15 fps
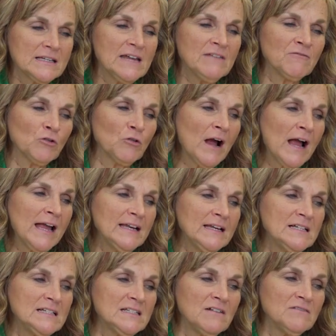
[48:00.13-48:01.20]
in
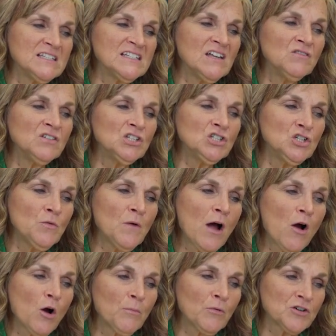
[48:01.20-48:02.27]
varieties of
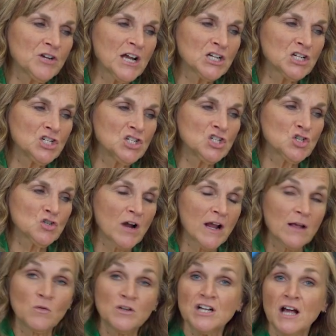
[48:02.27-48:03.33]
72-hour protection
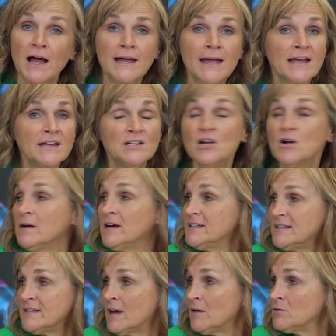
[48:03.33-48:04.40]
strength, which I had no
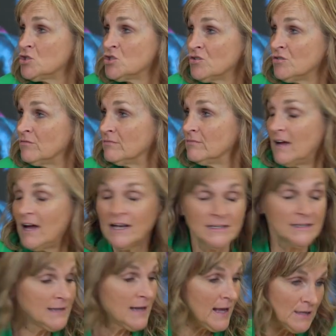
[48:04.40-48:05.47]
idea that was true. I
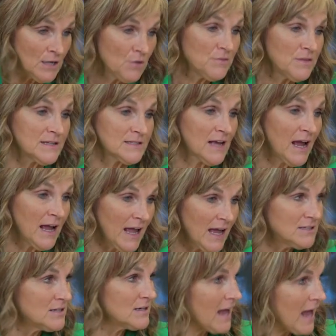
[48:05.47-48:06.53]
did not know this. I
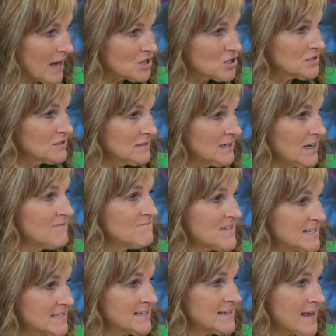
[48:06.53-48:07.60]
had to actually
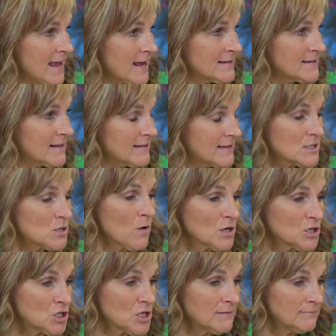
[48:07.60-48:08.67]
investigate this
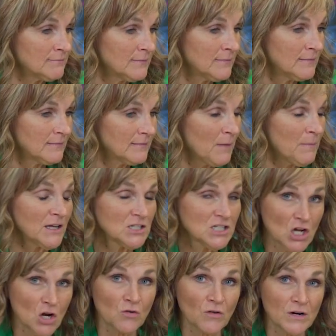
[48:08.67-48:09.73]
question about
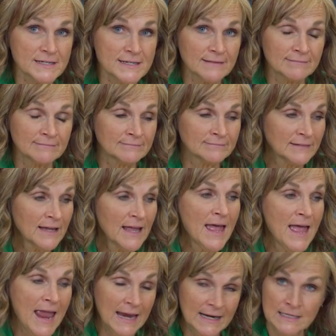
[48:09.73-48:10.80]
deodorant,
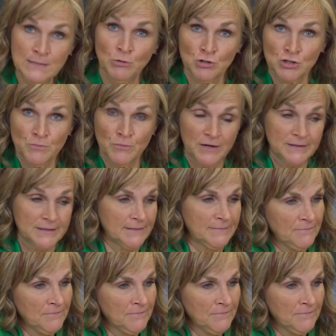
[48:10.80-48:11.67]
antiperspirant.